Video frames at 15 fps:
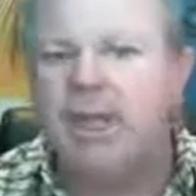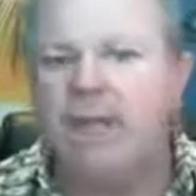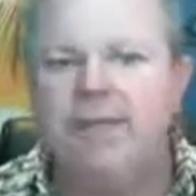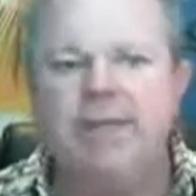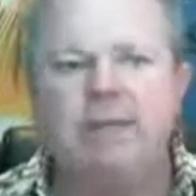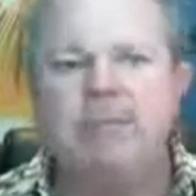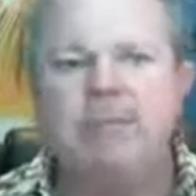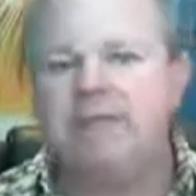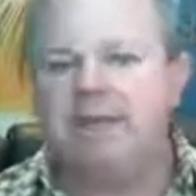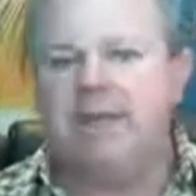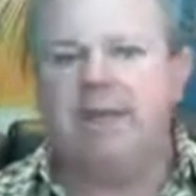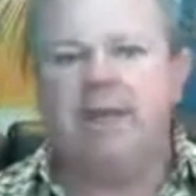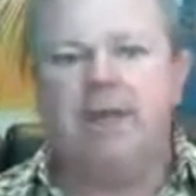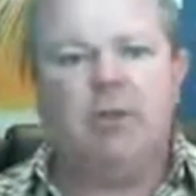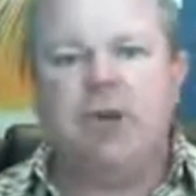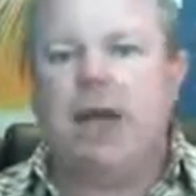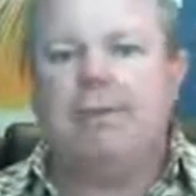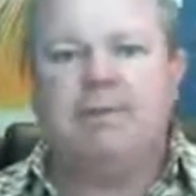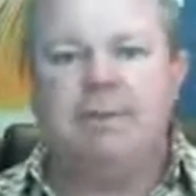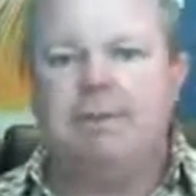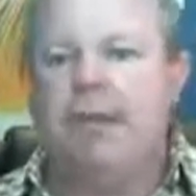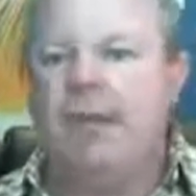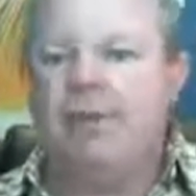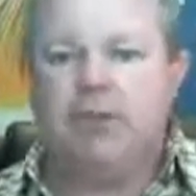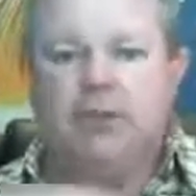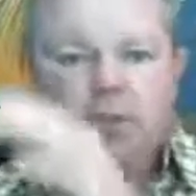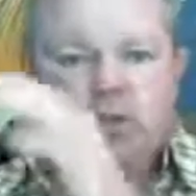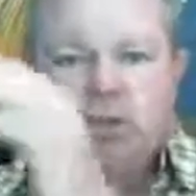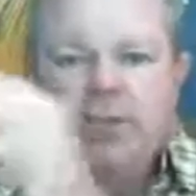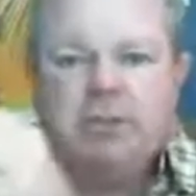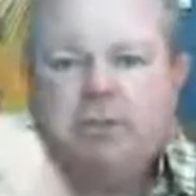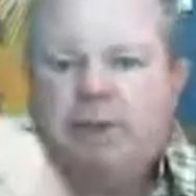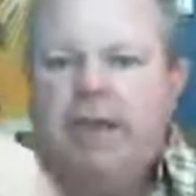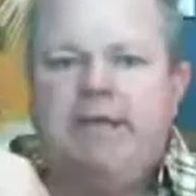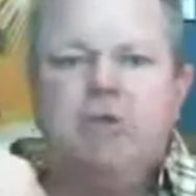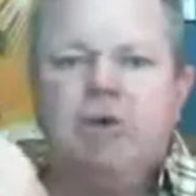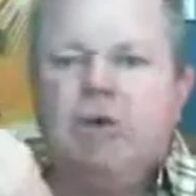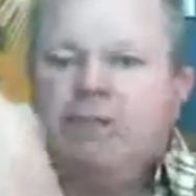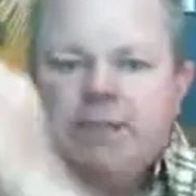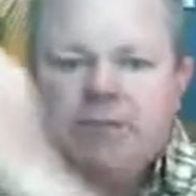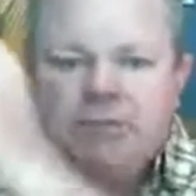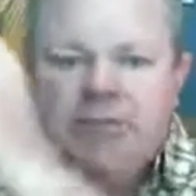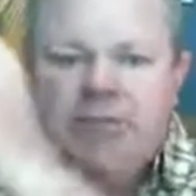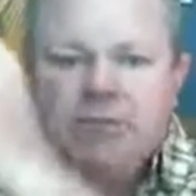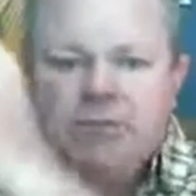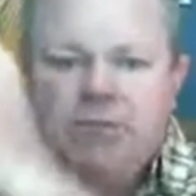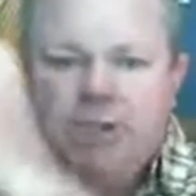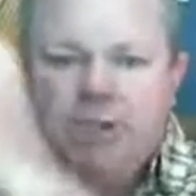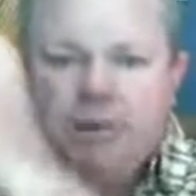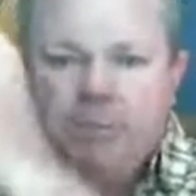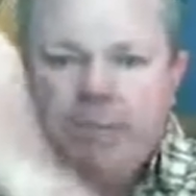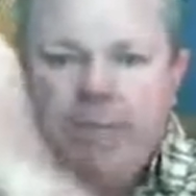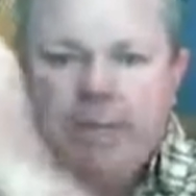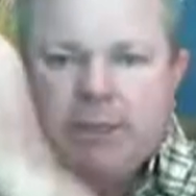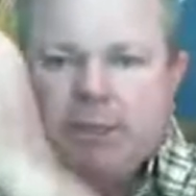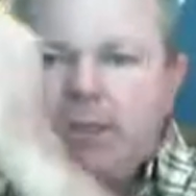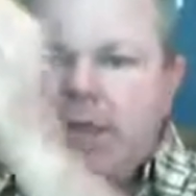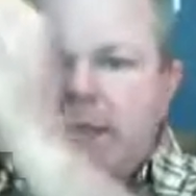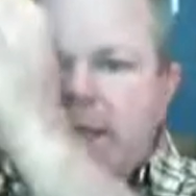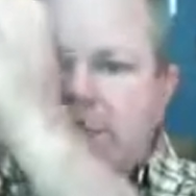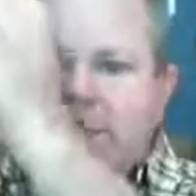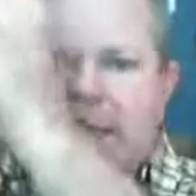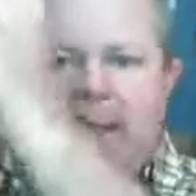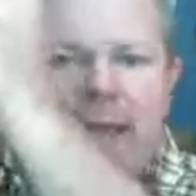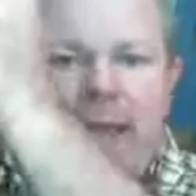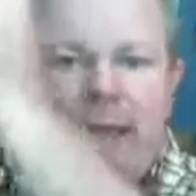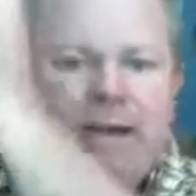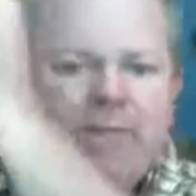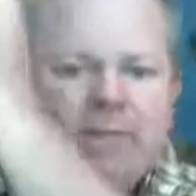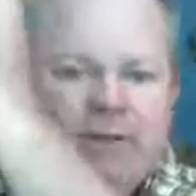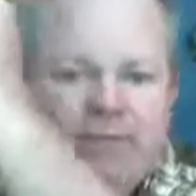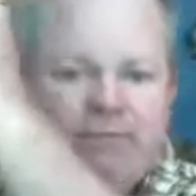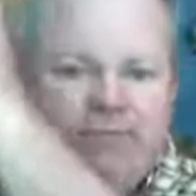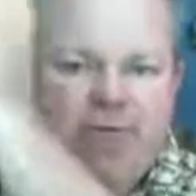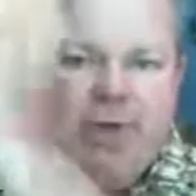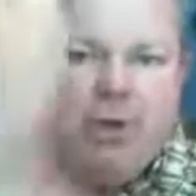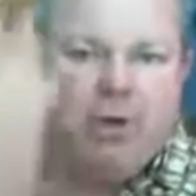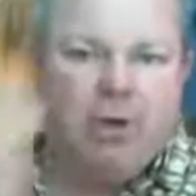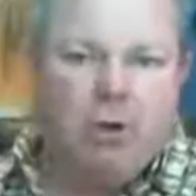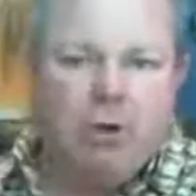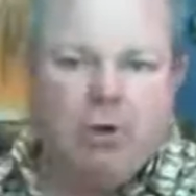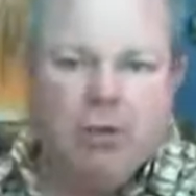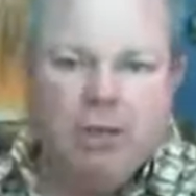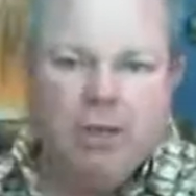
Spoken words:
and then we see another opt-in page or squeeze page or even sales video page that has a video,